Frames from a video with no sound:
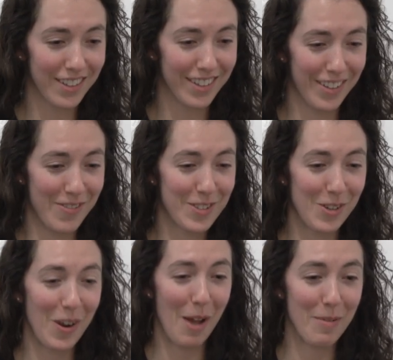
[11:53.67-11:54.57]
I'm
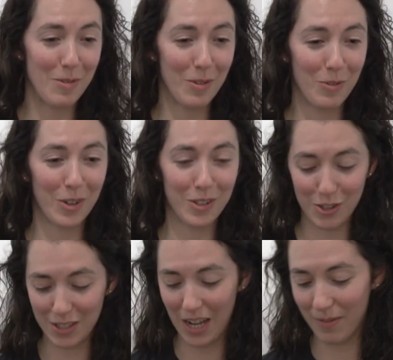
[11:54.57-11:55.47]
so happy with what
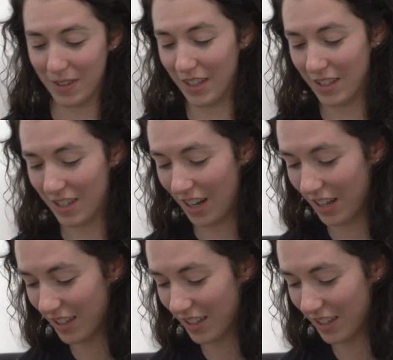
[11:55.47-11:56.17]
just happened there today.